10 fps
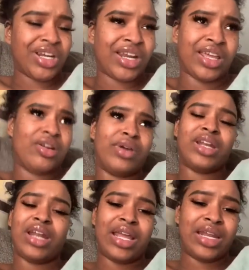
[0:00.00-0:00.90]
They ain't had no
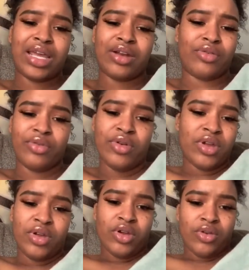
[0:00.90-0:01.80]
internet, they ain't had no
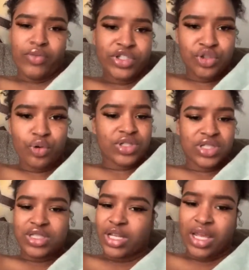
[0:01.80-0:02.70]

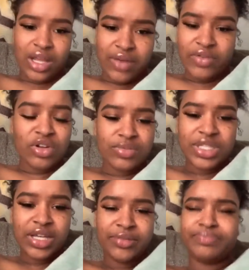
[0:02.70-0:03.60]
resources, so they ain't having, you know what
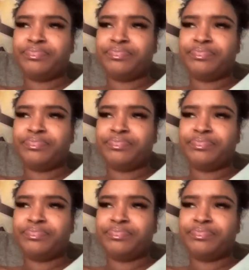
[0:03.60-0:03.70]
I'm saying?